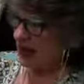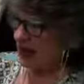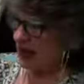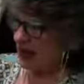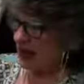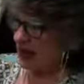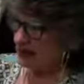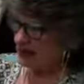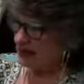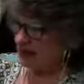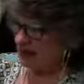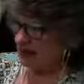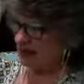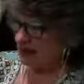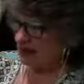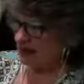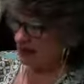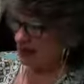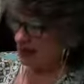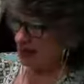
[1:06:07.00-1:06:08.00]
as
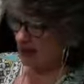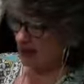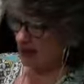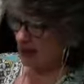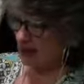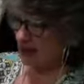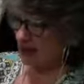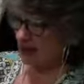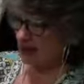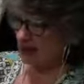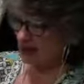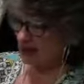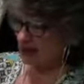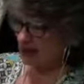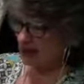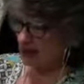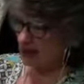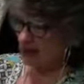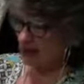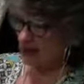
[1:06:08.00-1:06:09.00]
in a
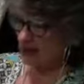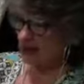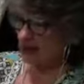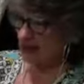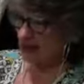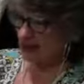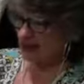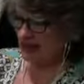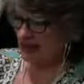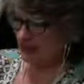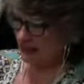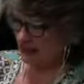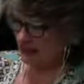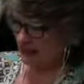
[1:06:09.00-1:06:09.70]
cubist painting.